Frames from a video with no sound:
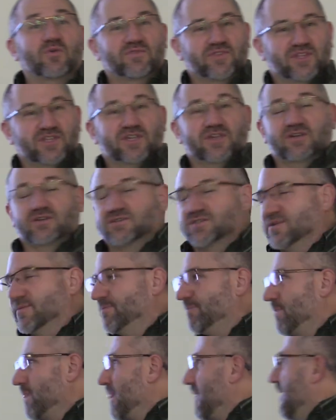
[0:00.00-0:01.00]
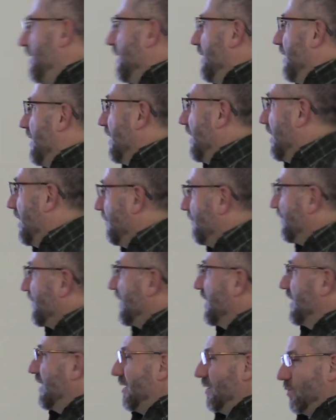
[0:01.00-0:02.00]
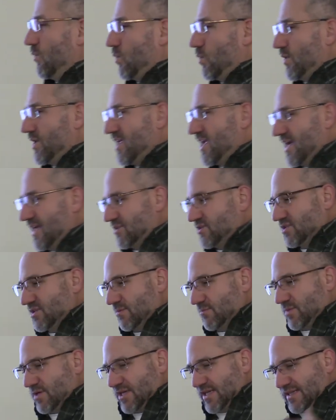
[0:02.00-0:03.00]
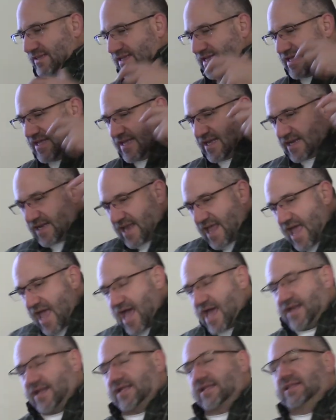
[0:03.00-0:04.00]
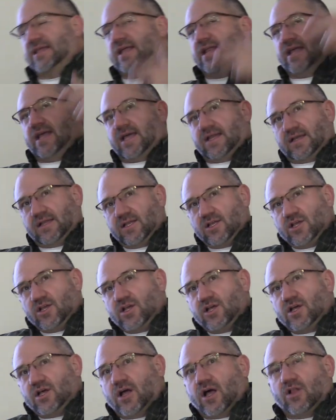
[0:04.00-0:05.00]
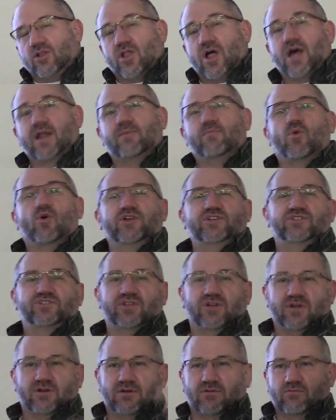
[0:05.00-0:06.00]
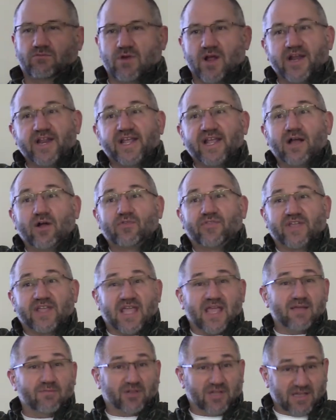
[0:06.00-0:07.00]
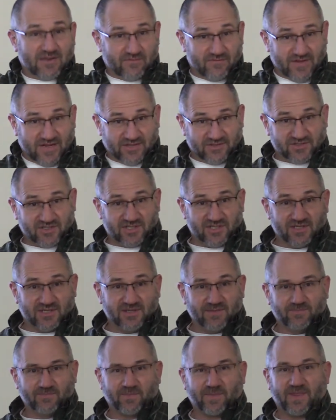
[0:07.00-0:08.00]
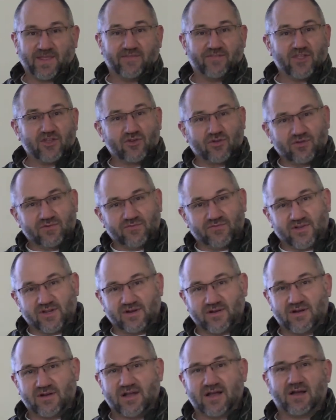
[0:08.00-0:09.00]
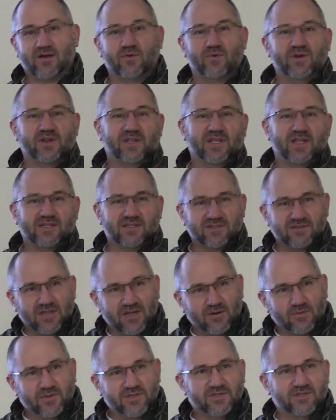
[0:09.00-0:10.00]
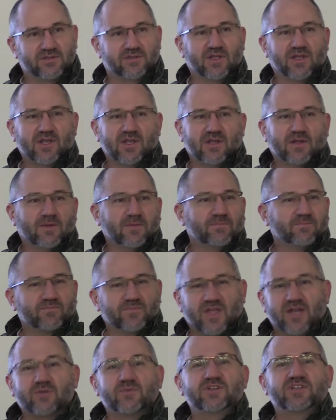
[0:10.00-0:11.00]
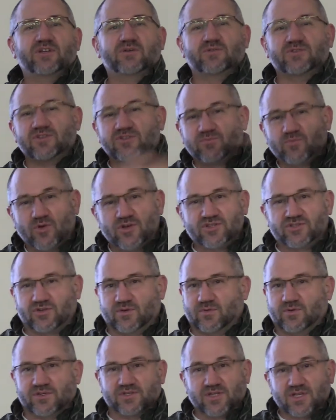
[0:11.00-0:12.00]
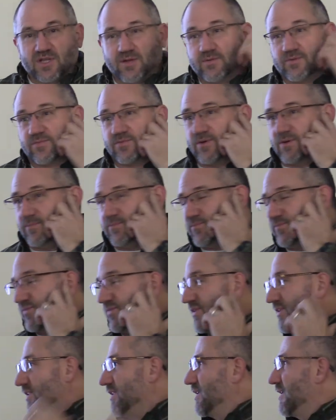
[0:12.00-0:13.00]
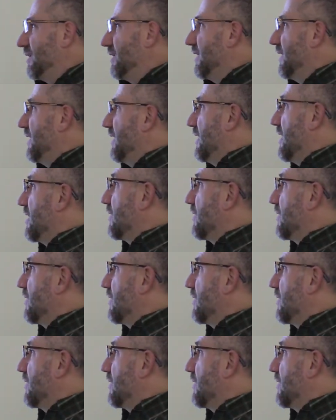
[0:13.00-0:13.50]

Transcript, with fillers: over the years. Um, and we had somebody that had an attic that had a lot of moisture running out the gable end vents, and they couldn't figure out how we get, how do we, how do we deal with this moisture? Where's it coming from? And